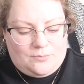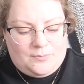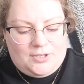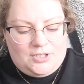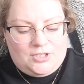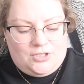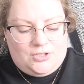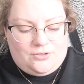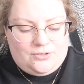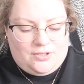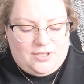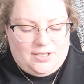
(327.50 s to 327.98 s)

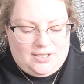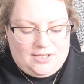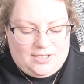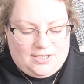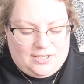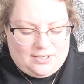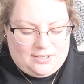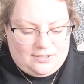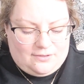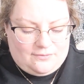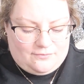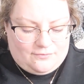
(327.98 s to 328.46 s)
much you can
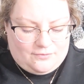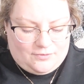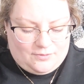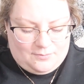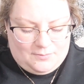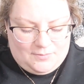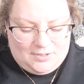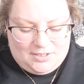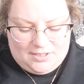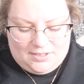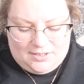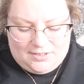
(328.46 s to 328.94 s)
get
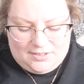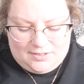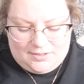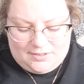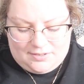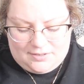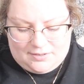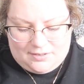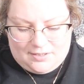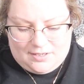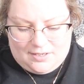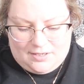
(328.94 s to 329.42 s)
from
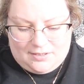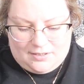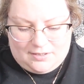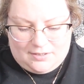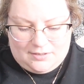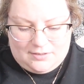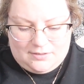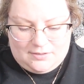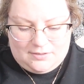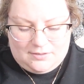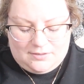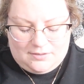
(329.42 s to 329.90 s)
these.
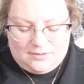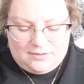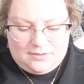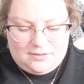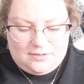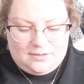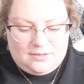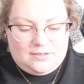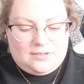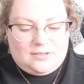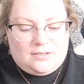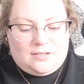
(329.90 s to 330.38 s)
Like,
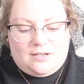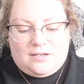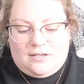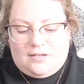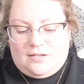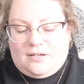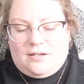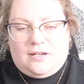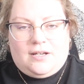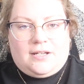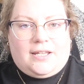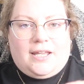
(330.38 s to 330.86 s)

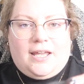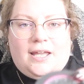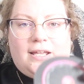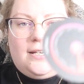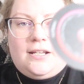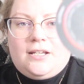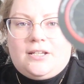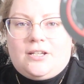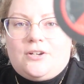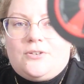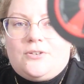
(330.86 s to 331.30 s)
again, it